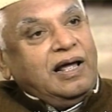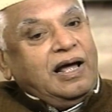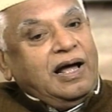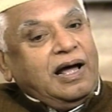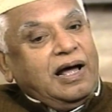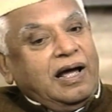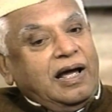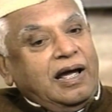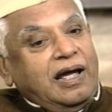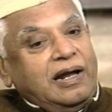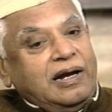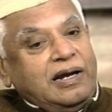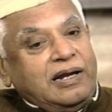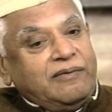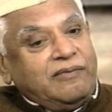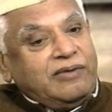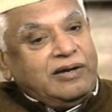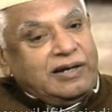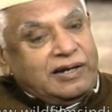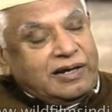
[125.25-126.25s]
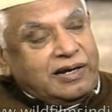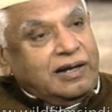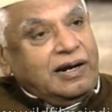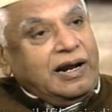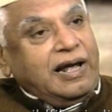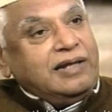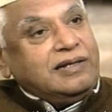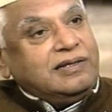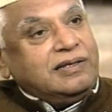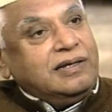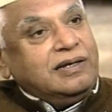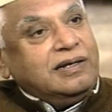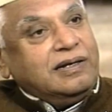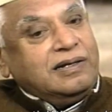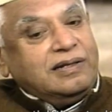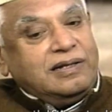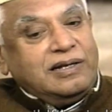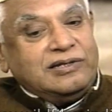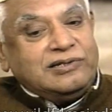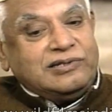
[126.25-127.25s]
And even here, I
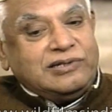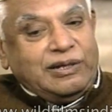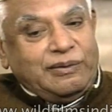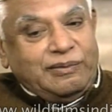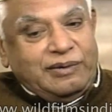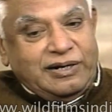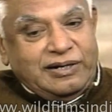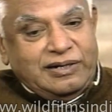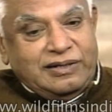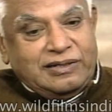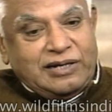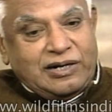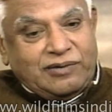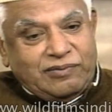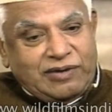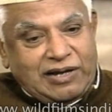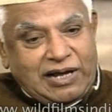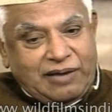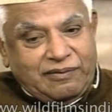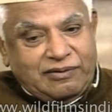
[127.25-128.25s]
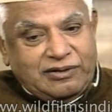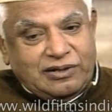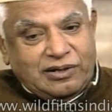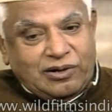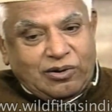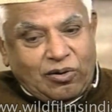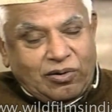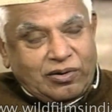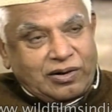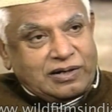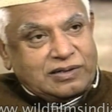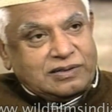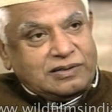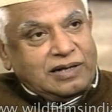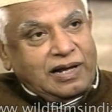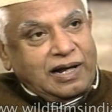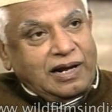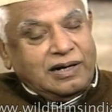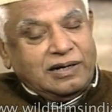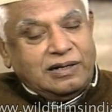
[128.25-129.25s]
think the stability that we have in the Congress,
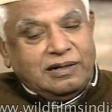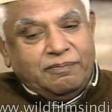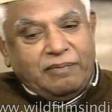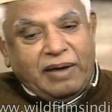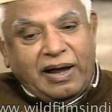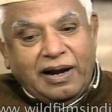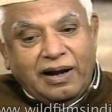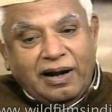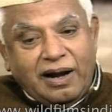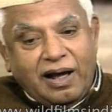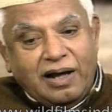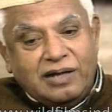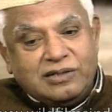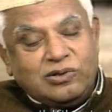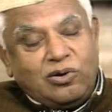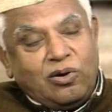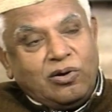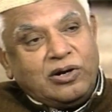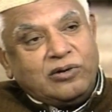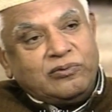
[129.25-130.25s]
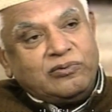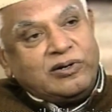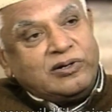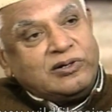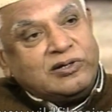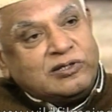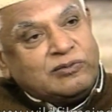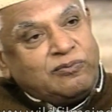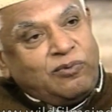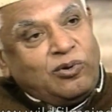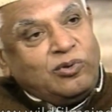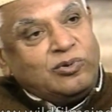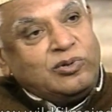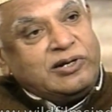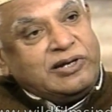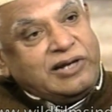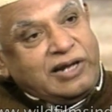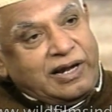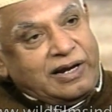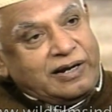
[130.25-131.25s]
and by and large, Congress workers follow the
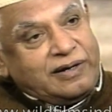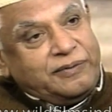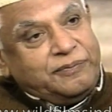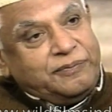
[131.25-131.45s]
ticket.